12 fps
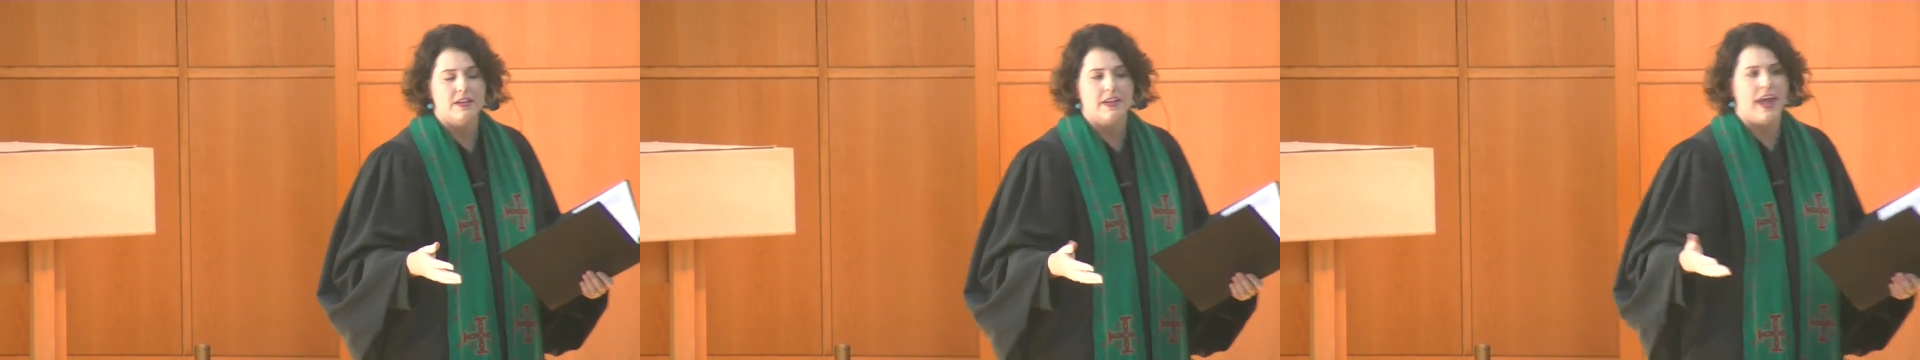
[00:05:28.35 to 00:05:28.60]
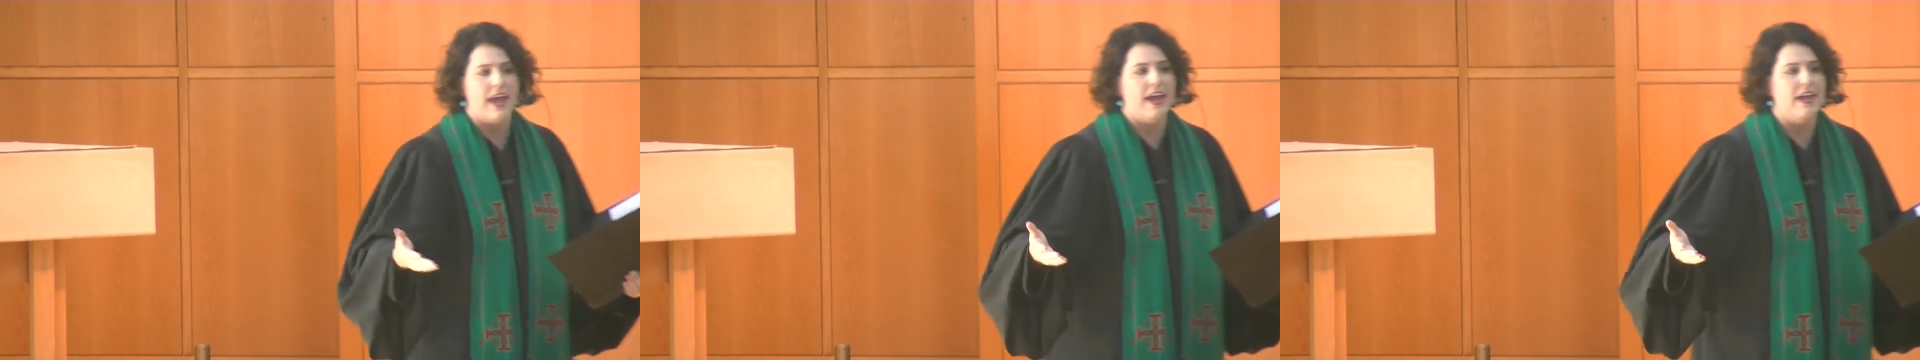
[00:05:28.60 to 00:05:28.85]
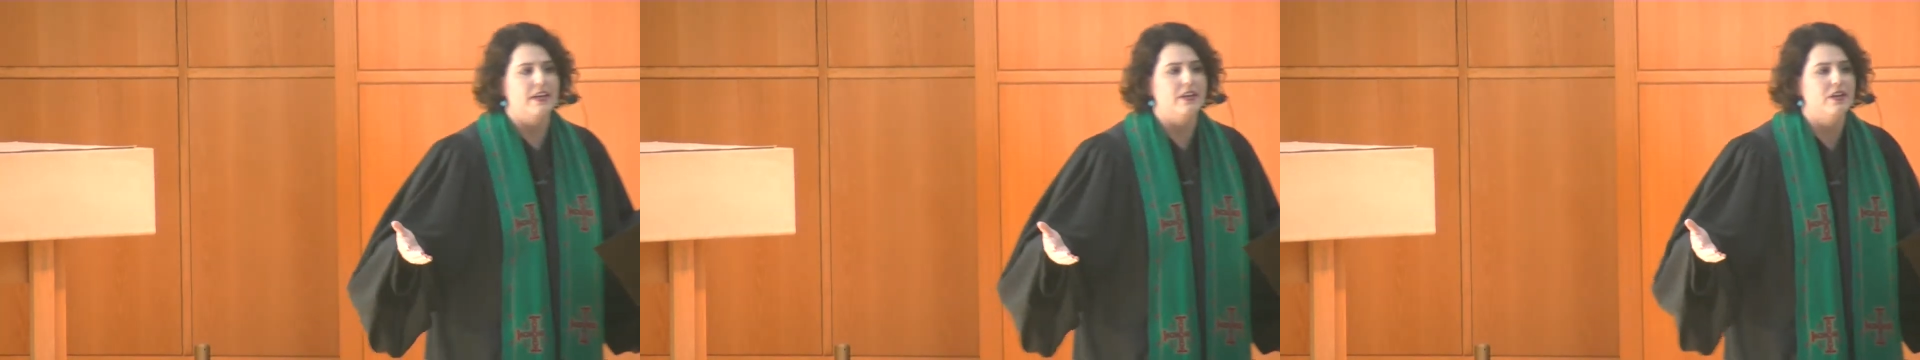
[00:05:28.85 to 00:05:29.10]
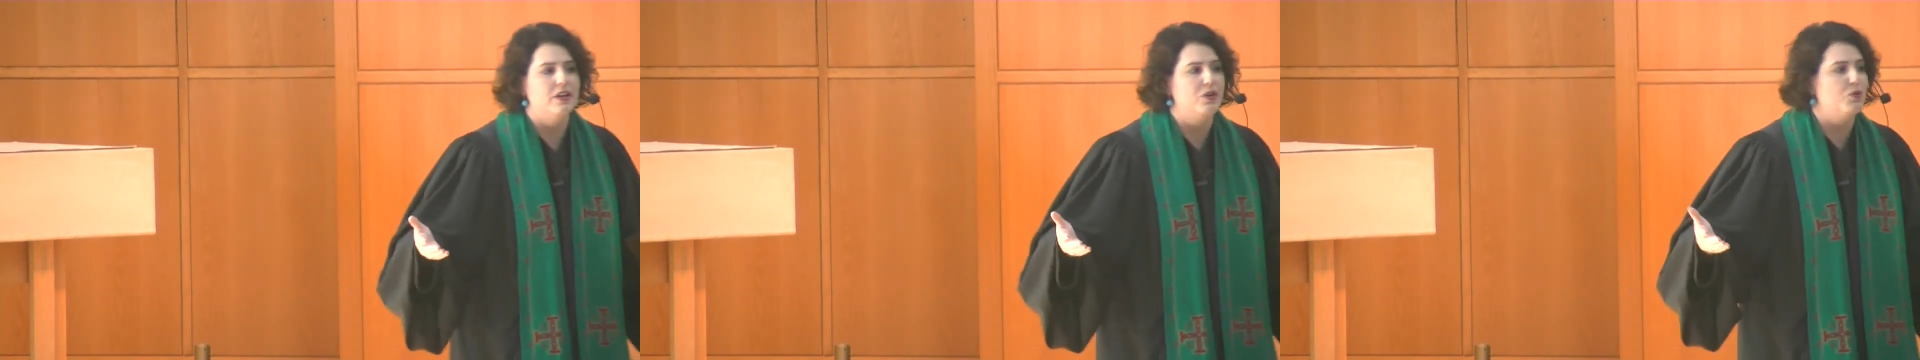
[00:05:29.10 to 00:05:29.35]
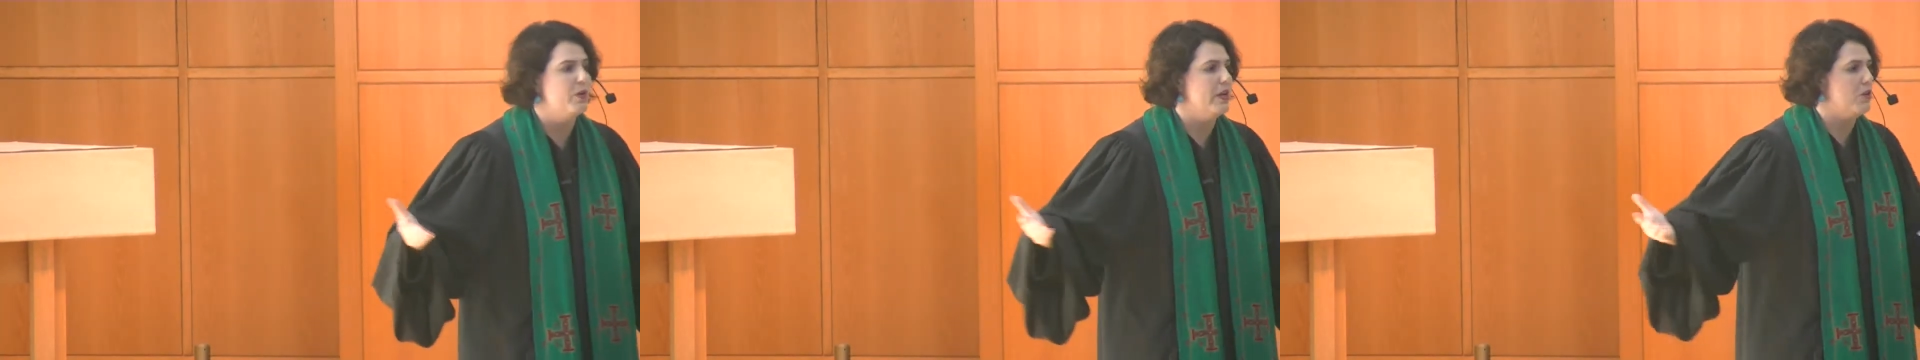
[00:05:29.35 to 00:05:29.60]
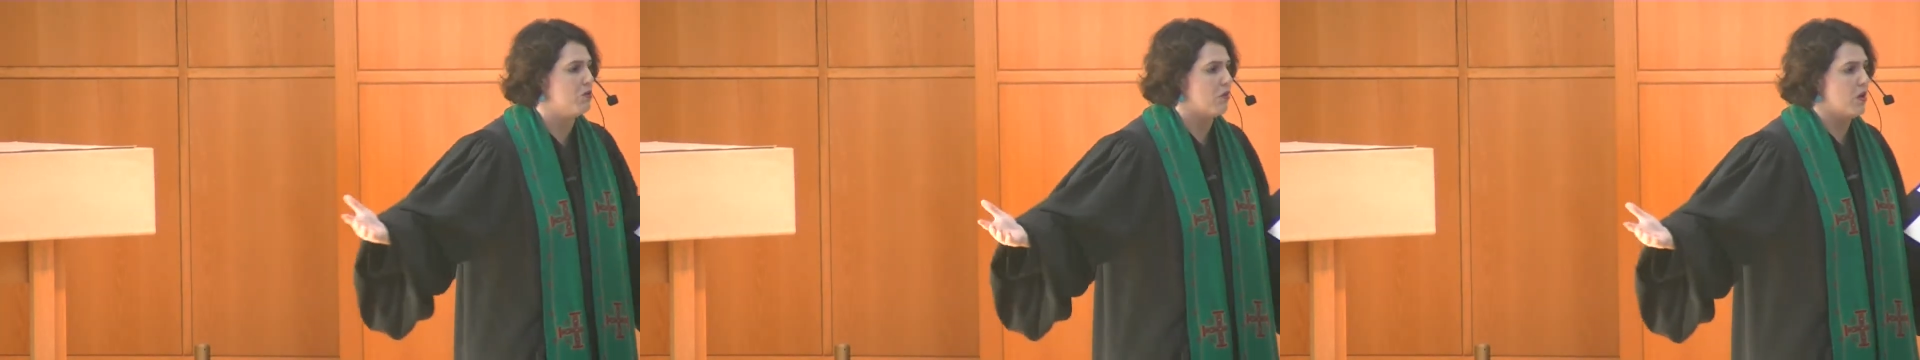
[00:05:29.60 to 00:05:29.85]
Can
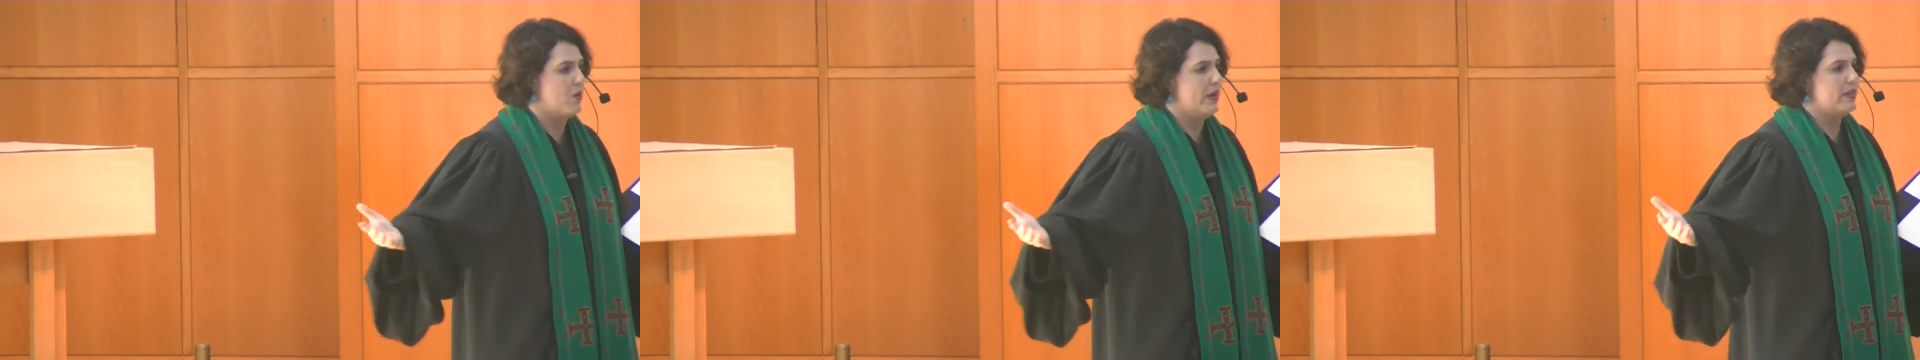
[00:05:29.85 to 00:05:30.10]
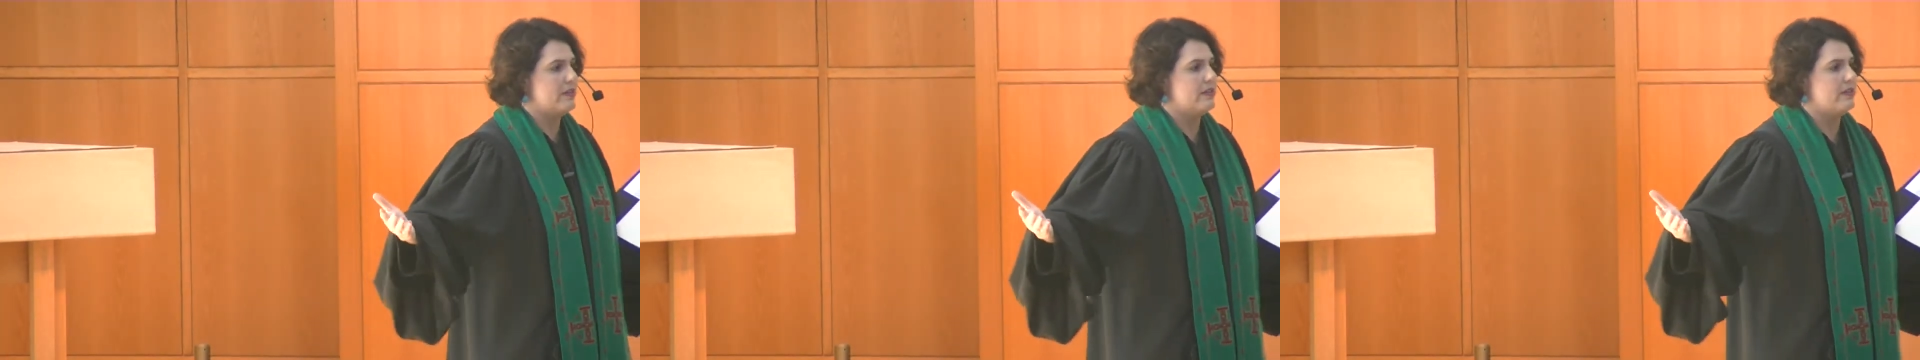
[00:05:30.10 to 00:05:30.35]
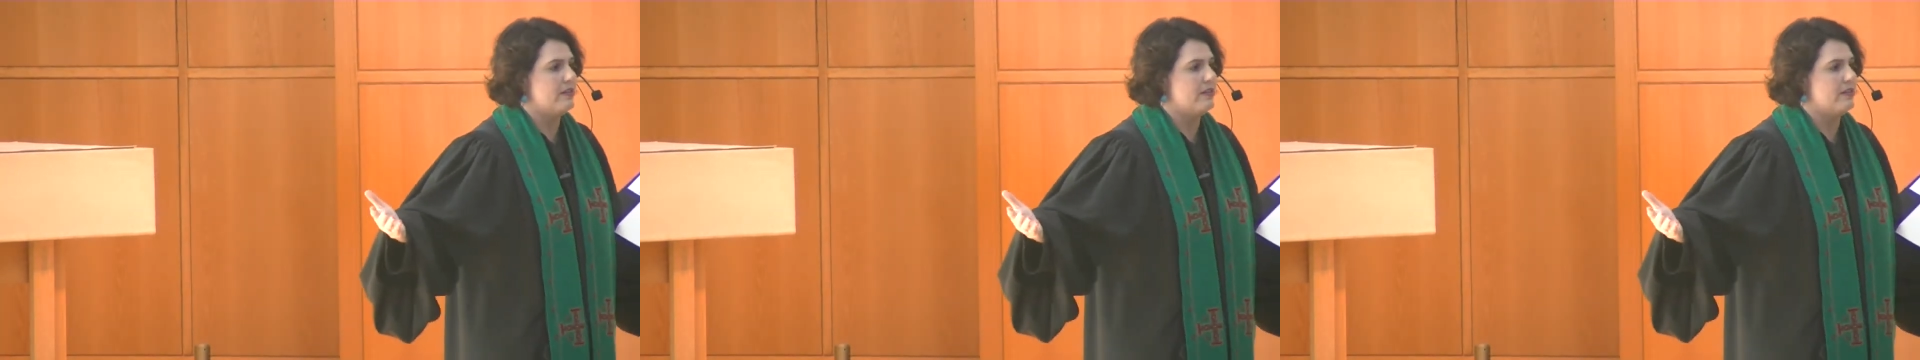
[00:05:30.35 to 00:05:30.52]
we grow it?